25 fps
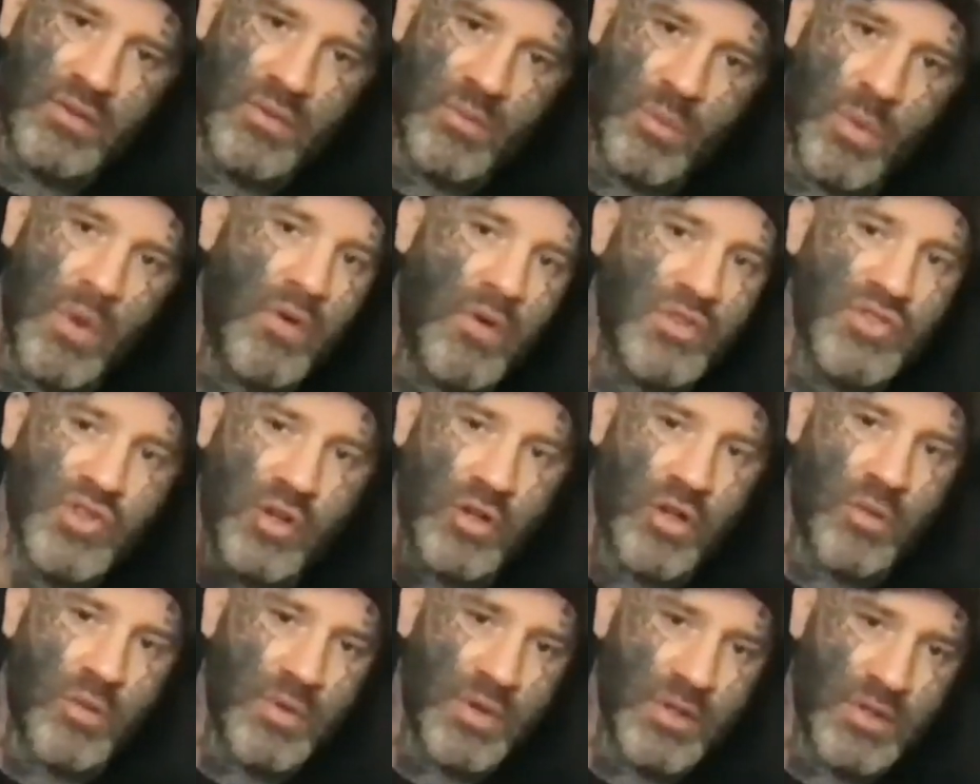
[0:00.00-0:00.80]
We're
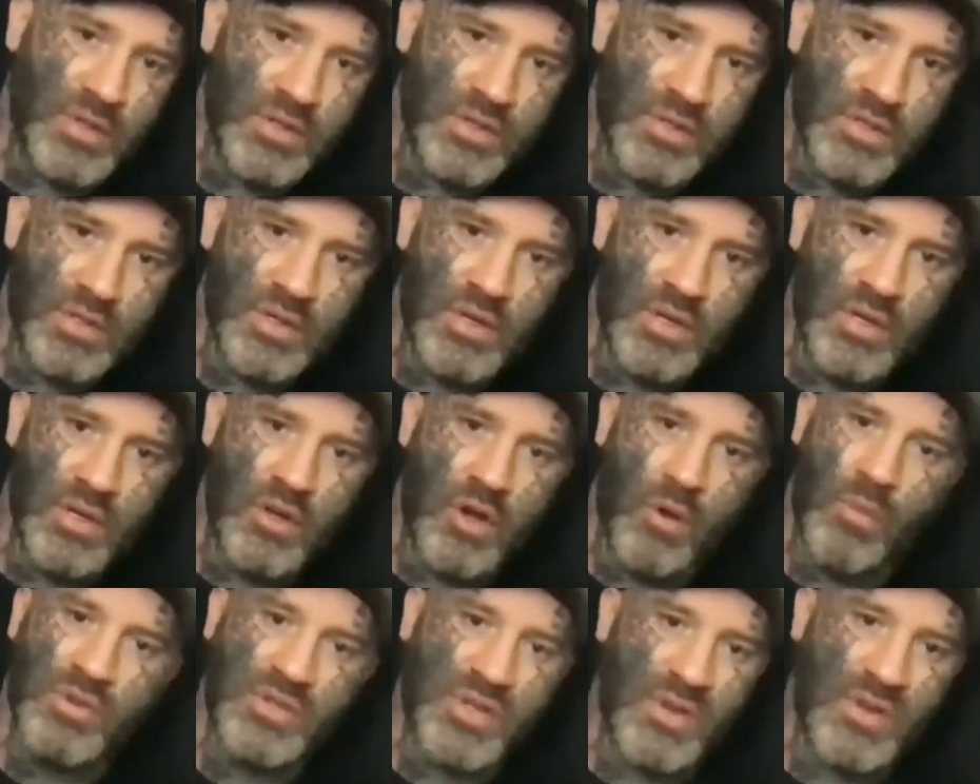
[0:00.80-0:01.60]
autonomous.
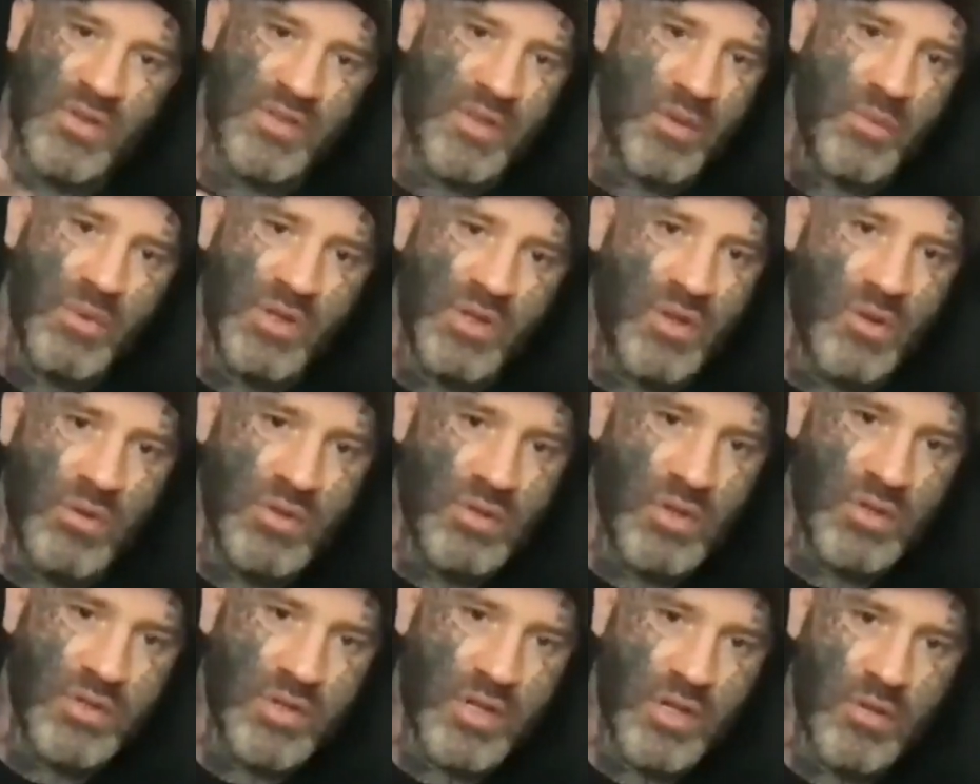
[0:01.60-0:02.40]
Almost everything we do is
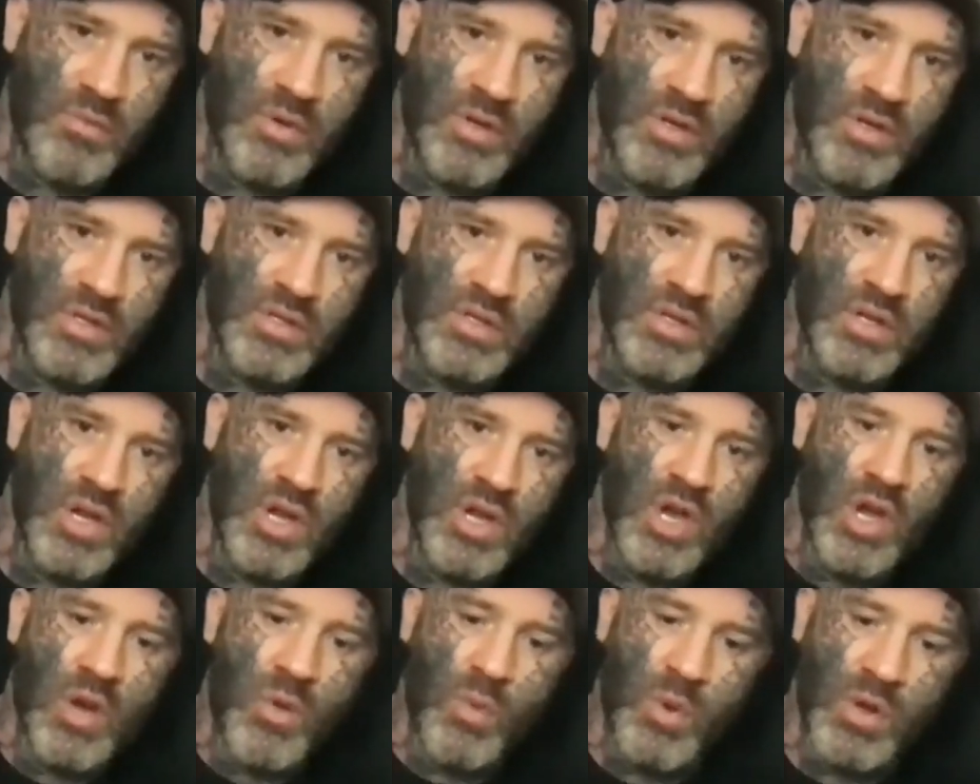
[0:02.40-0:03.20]
autonomous.
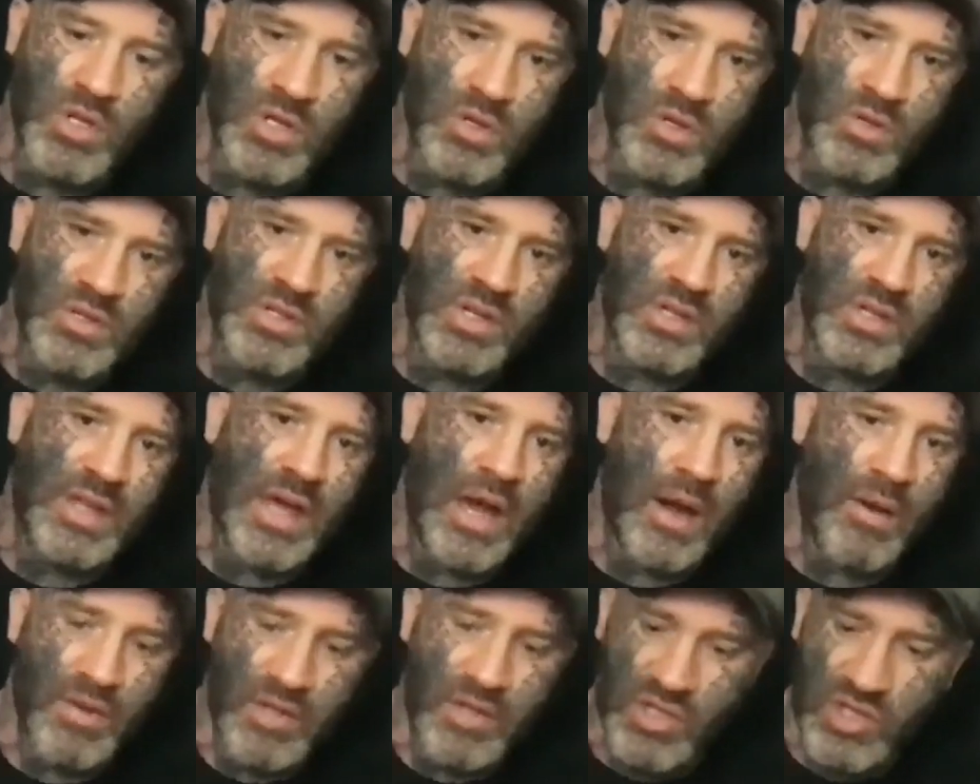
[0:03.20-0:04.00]
When you sit
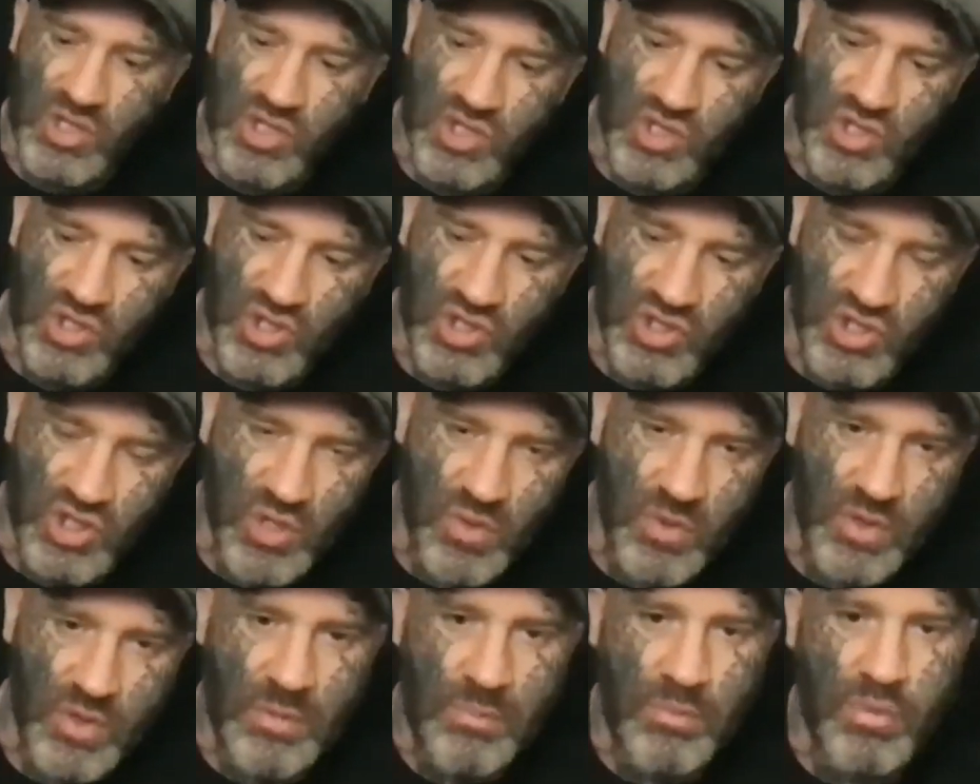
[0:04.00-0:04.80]
down and it's just
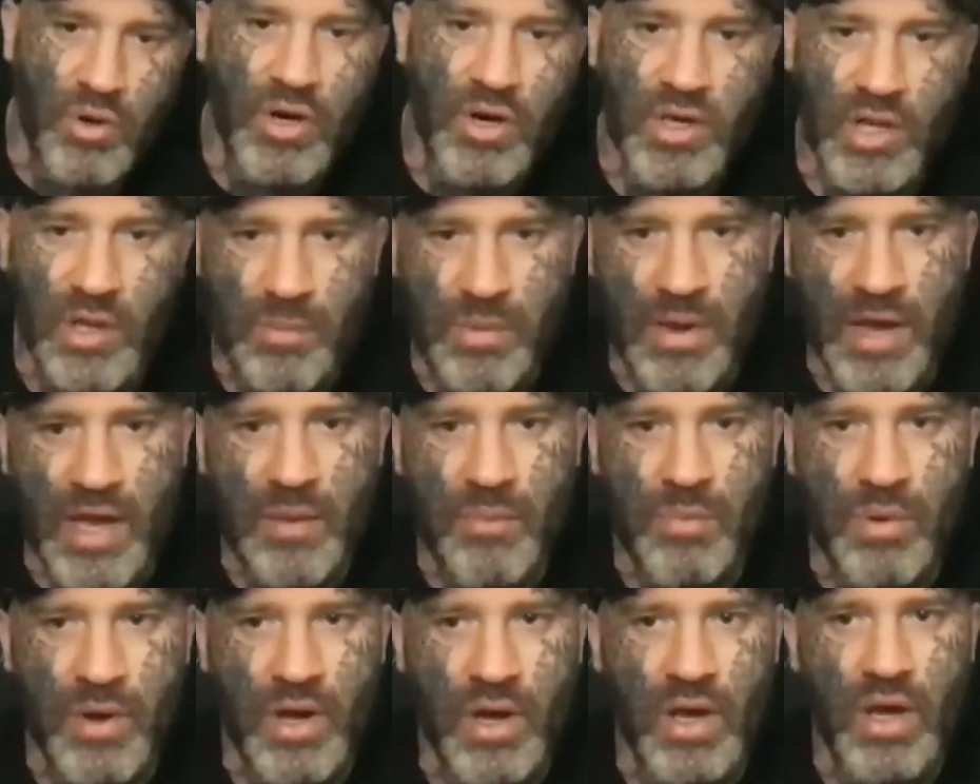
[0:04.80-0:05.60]
you and a book and a
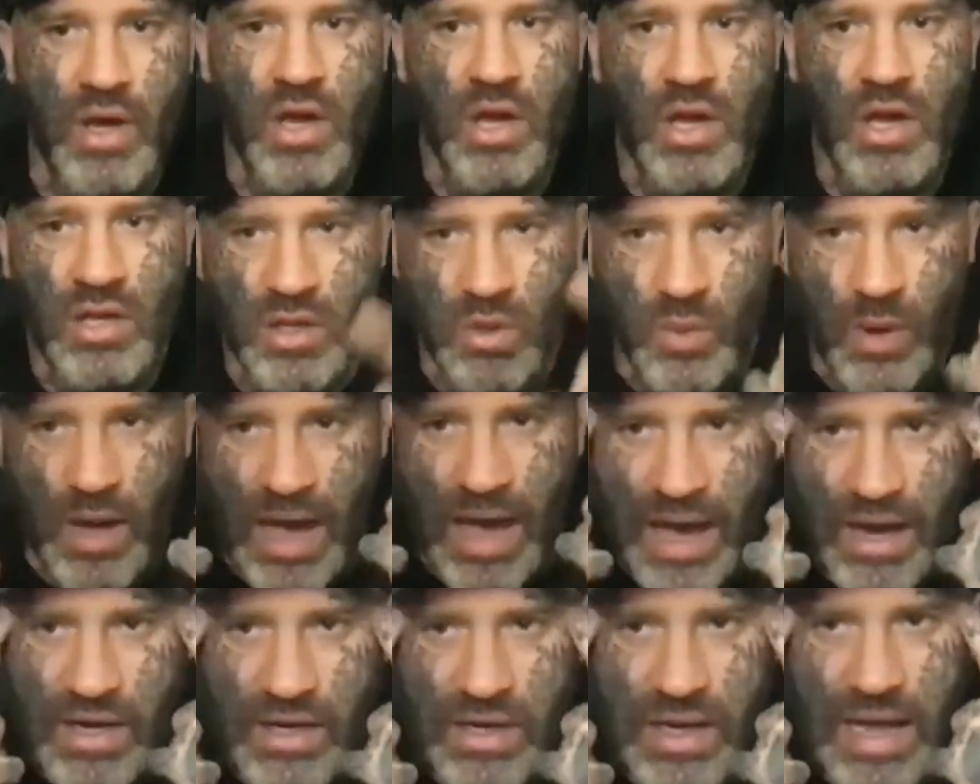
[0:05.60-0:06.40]
paper, you
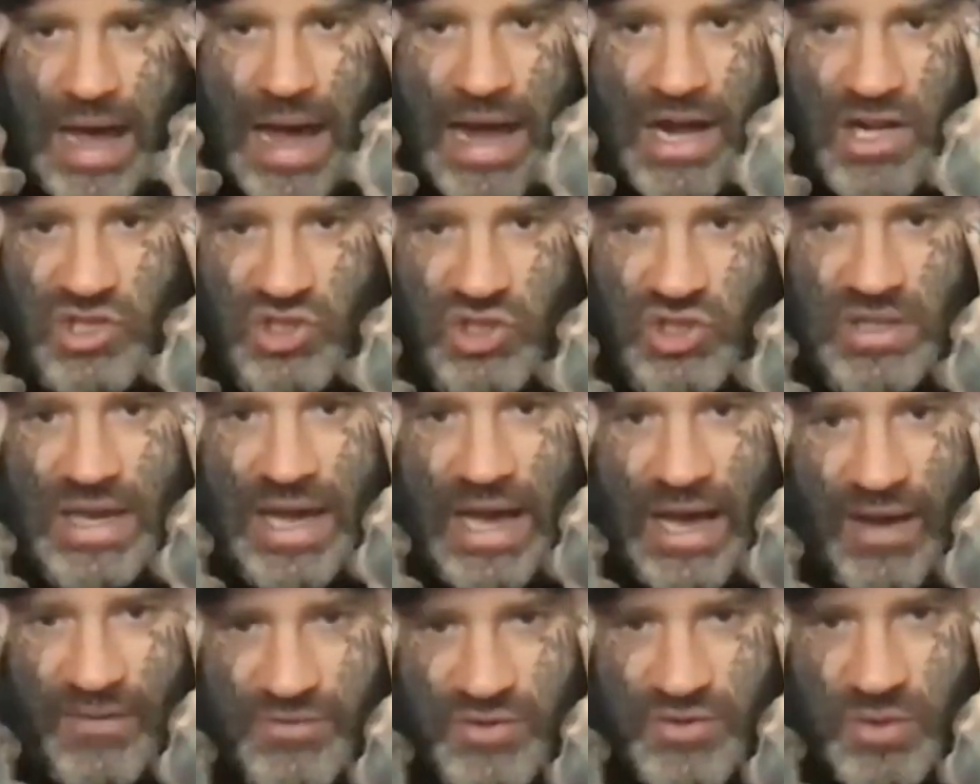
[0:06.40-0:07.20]
actually
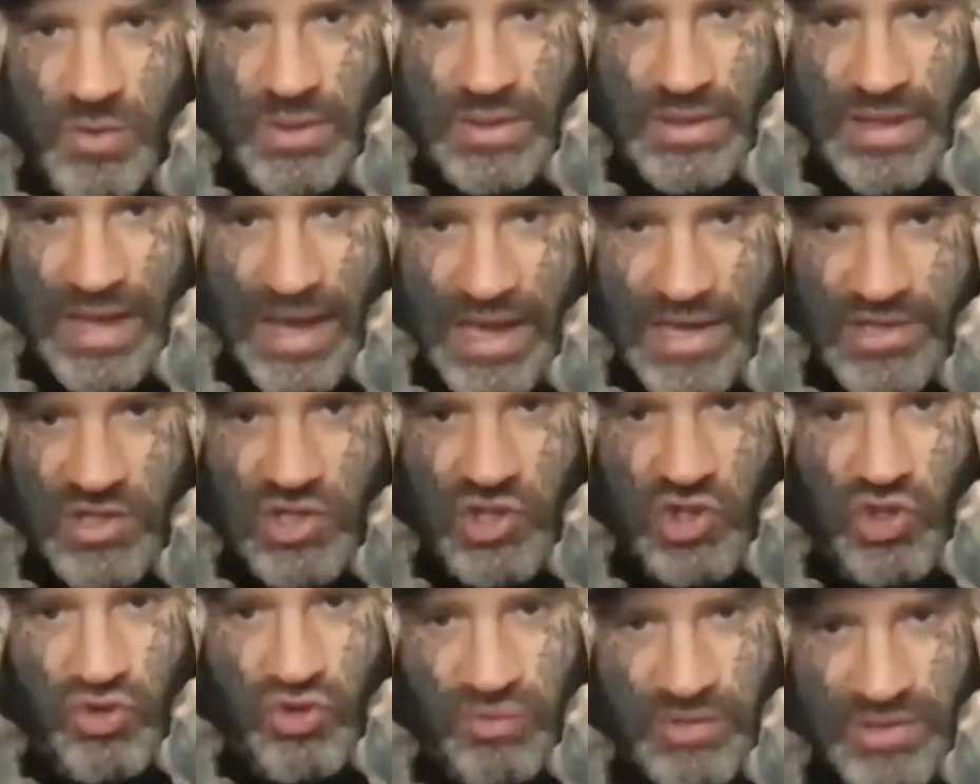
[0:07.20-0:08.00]
have to engage
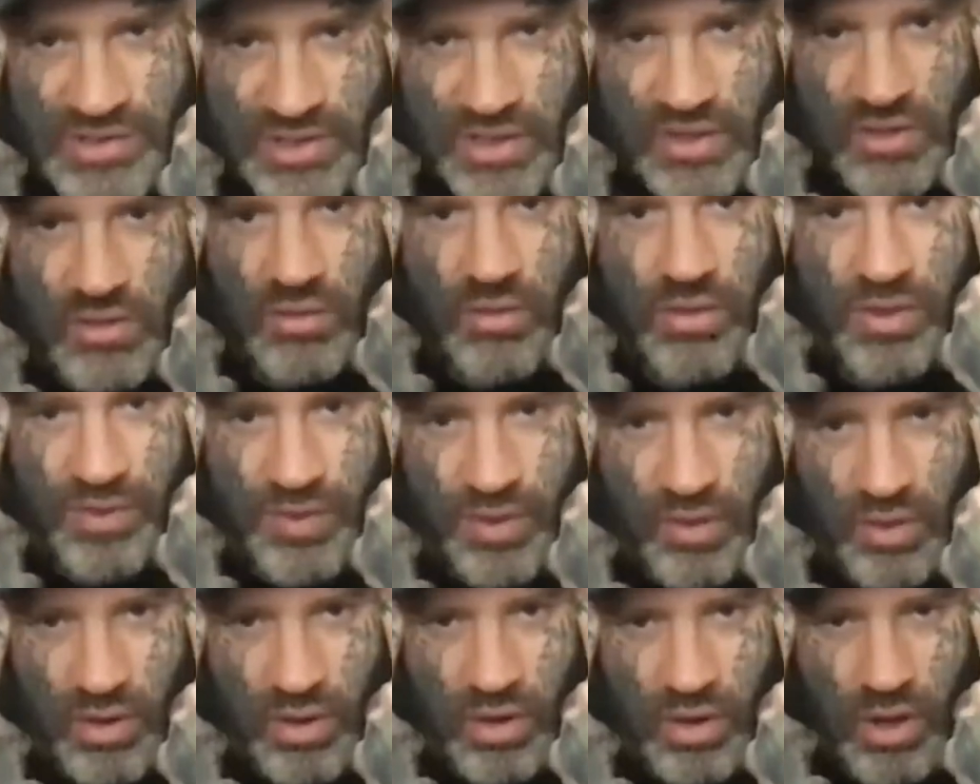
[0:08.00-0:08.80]
in critical
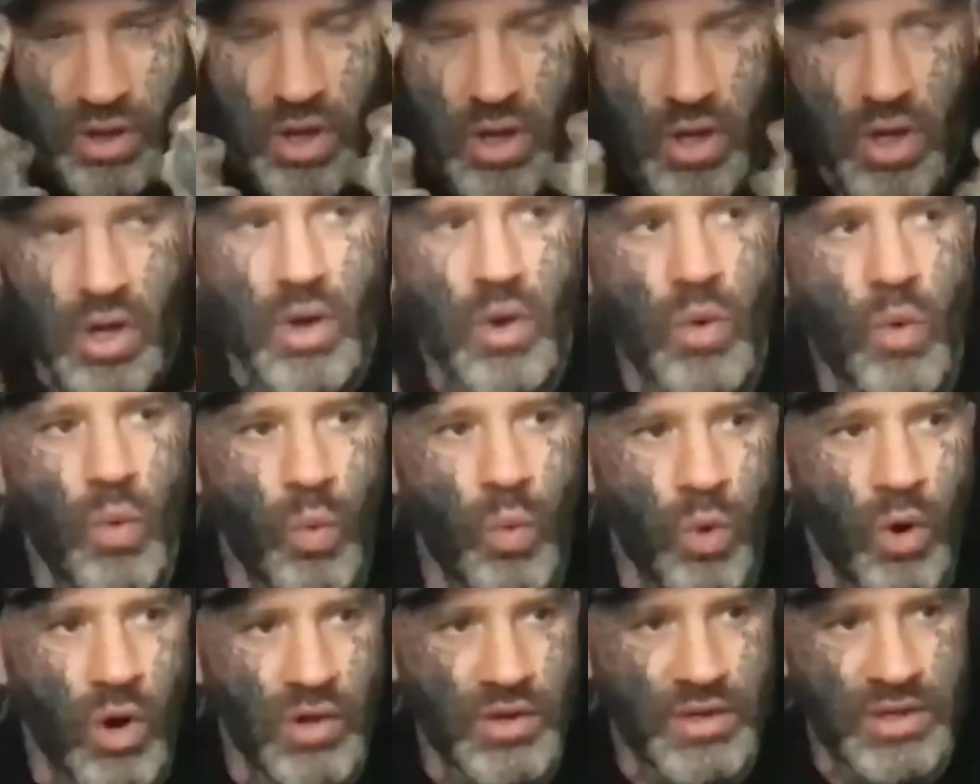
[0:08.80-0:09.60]
thought.
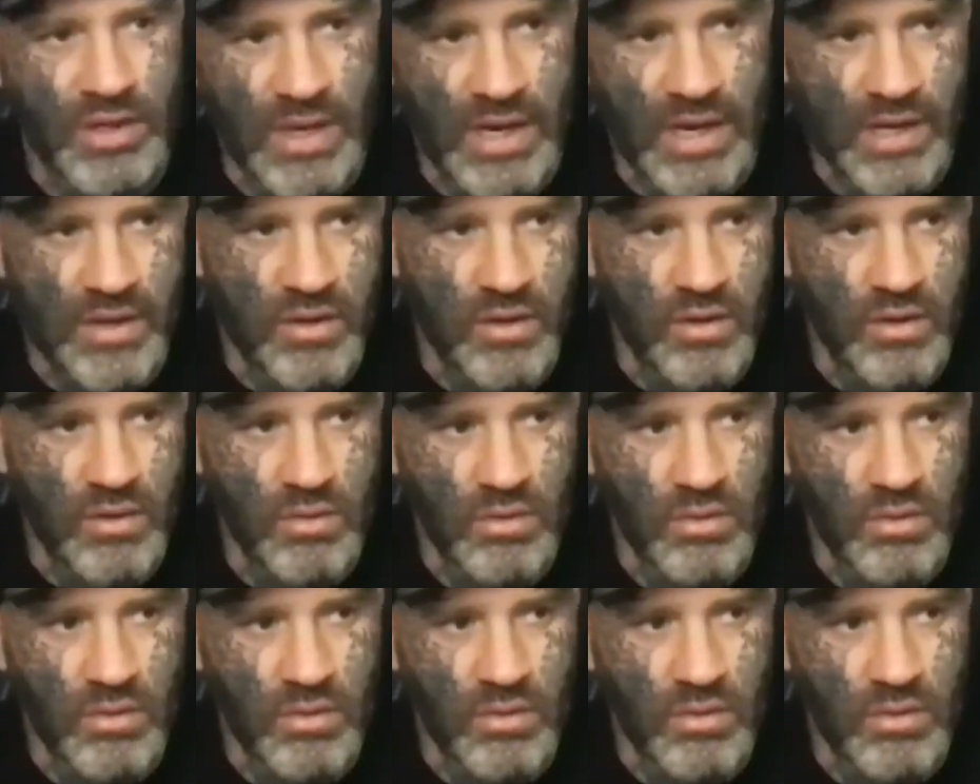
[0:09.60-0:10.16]
What did I do?